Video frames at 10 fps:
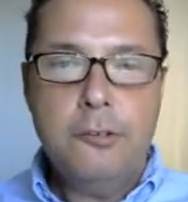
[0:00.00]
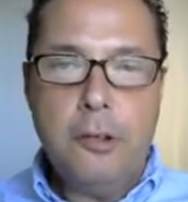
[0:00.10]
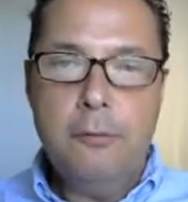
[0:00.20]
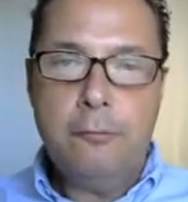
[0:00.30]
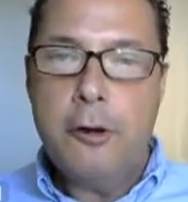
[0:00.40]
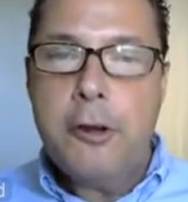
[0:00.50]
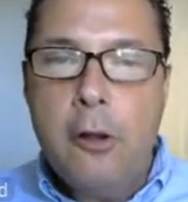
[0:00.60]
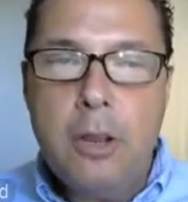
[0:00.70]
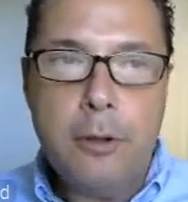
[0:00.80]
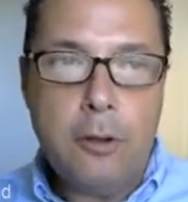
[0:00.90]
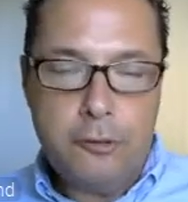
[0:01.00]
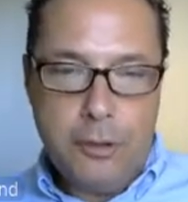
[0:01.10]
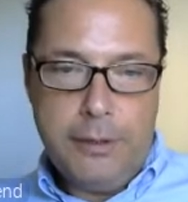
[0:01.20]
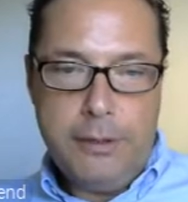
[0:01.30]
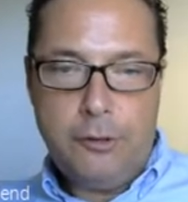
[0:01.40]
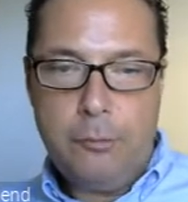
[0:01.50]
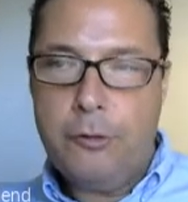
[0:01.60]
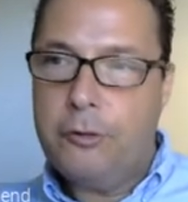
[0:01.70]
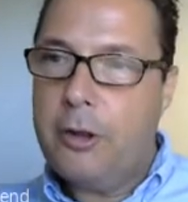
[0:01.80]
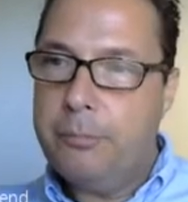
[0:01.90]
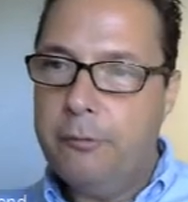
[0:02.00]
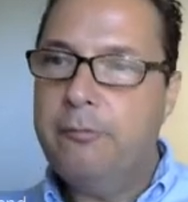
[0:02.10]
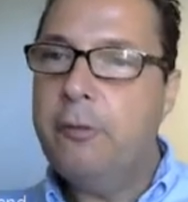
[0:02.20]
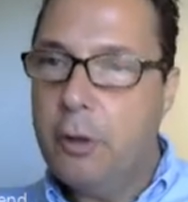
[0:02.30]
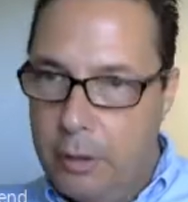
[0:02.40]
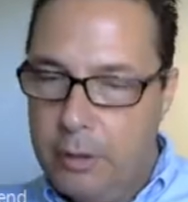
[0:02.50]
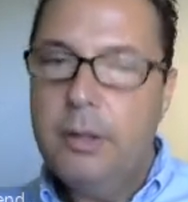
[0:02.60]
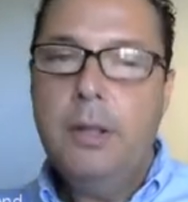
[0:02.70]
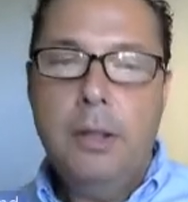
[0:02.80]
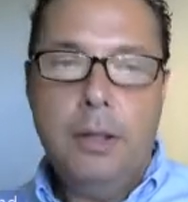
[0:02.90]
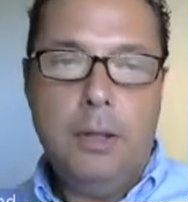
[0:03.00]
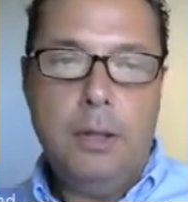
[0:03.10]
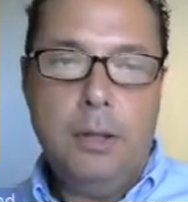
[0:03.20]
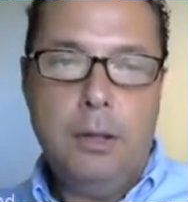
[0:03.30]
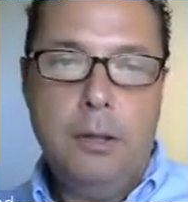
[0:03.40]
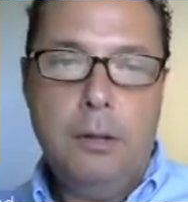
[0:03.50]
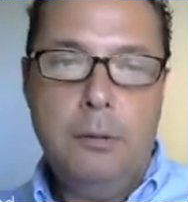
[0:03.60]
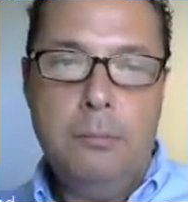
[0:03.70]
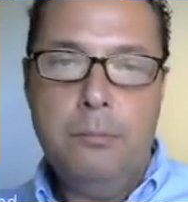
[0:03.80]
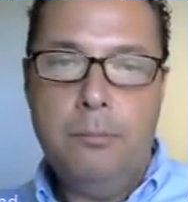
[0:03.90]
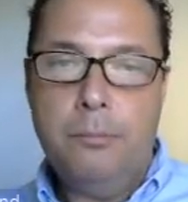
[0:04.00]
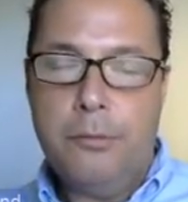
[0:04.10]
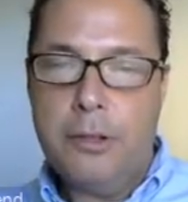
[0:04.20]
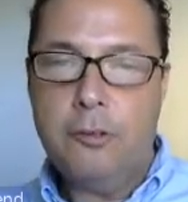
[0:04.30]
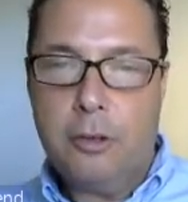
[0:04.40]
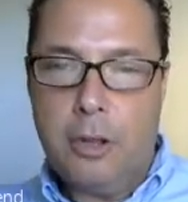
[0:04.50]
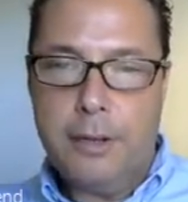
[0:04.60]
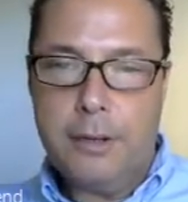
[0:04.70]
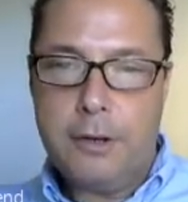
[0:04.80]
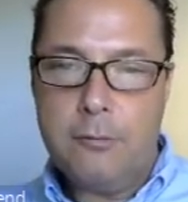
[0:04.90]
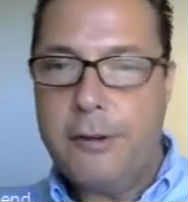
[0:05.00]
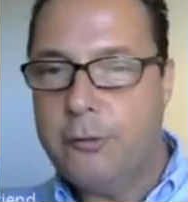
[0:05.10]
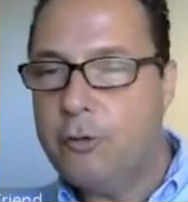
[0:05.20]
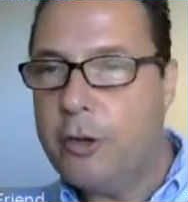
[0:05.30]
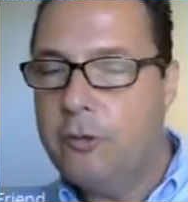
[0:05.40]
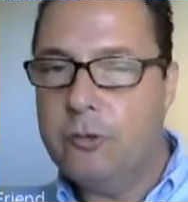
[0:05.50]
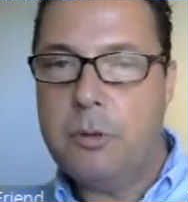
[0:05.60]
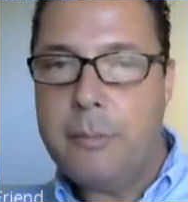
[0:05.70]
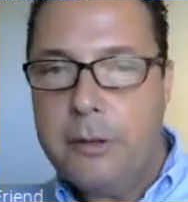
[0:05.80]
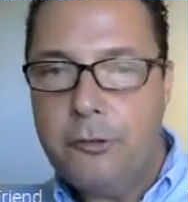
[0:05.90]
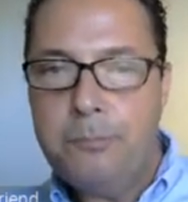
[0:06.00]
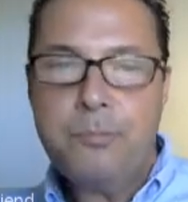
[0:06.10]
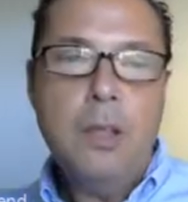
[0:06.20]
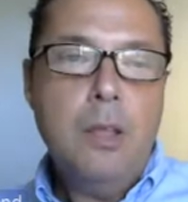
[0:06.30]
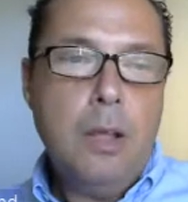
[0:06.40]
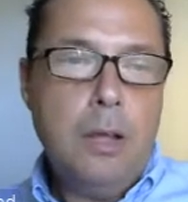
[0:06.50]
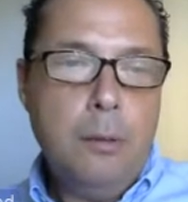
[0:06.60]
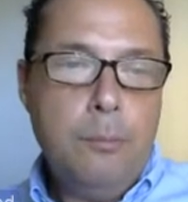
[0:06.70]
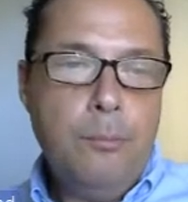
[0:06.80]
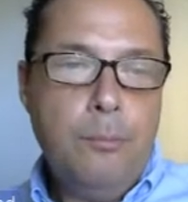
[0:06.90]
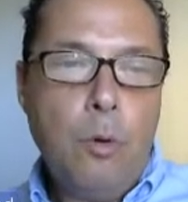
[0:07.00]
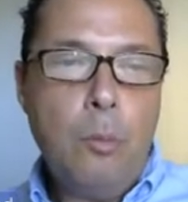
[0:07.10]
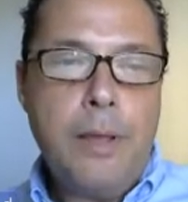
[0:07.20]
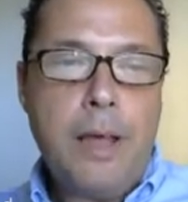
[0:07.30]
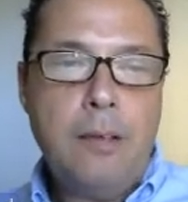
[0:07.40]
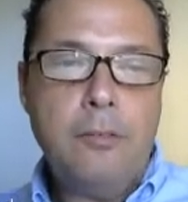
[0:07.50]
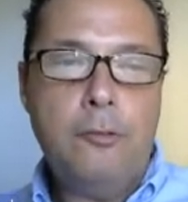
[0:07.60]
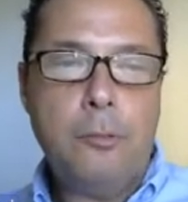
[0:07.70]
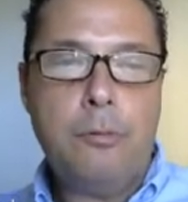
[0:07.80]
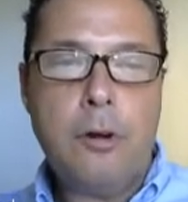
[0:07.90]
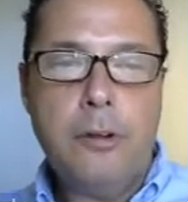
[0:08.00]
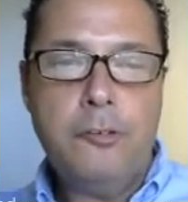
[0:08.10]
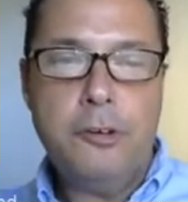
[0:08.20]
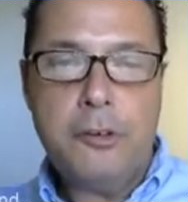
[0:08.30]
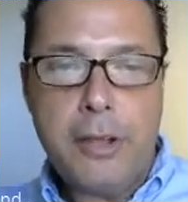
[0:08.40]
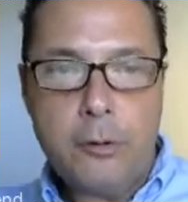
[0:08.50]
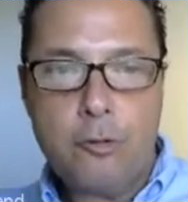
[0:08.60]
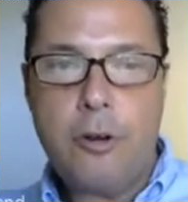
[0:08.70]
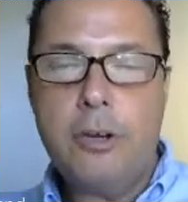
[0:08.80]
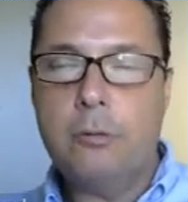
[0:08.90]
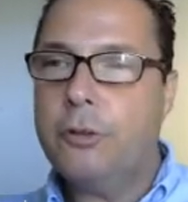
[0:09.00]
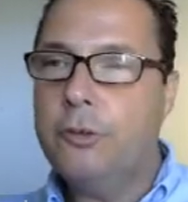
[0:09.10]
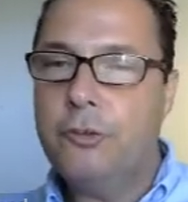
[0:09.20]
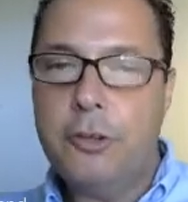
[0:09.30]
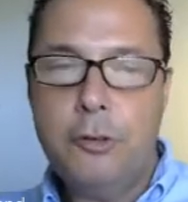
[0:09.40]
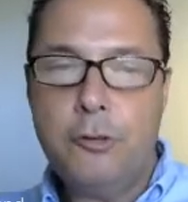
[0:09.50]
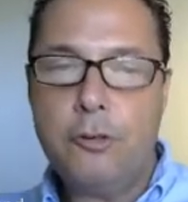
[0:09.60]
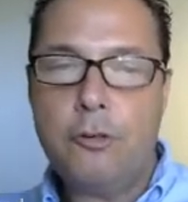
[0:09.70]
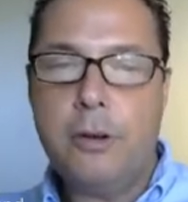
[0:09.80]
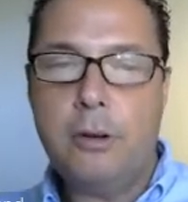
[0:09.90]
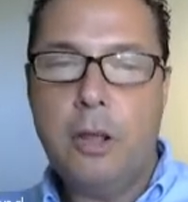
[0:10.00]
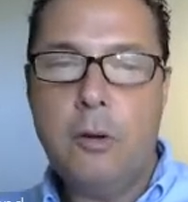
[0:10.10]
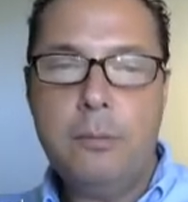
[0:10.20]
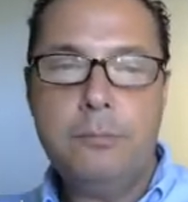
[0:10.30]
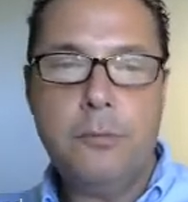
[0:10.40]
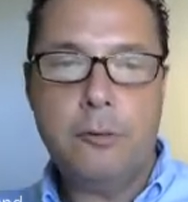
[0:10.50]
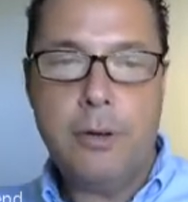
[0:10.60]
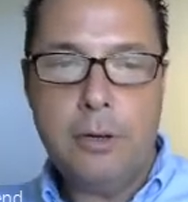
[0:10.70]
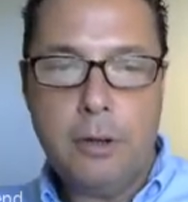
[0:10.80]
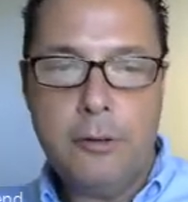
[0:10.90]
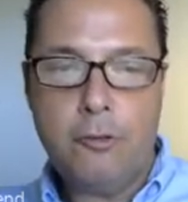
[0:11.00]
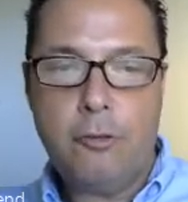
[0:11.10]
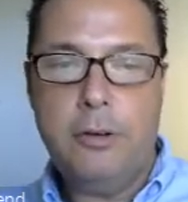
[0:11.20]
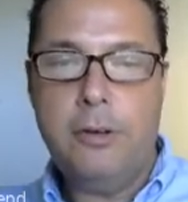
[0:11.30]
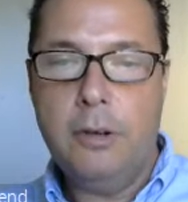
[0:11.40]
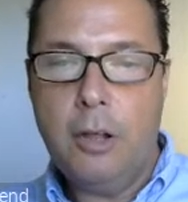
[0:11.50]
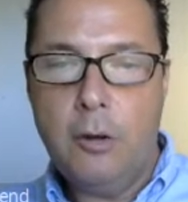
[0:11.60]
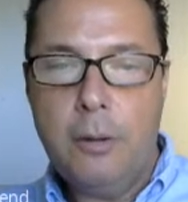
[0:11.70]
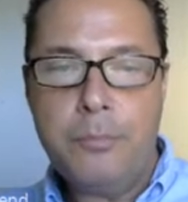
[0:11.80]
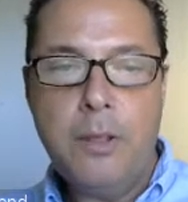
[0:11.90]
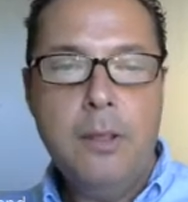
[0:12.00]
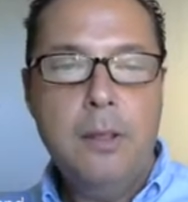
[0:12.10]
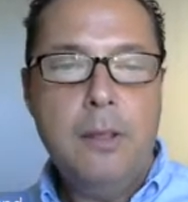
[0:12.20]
So for a no-limit oscillator, which I prefer, things like a rate of change and momentum, what we have is the price in a downtrend. It will continue to trend lower. The green line is trending lower.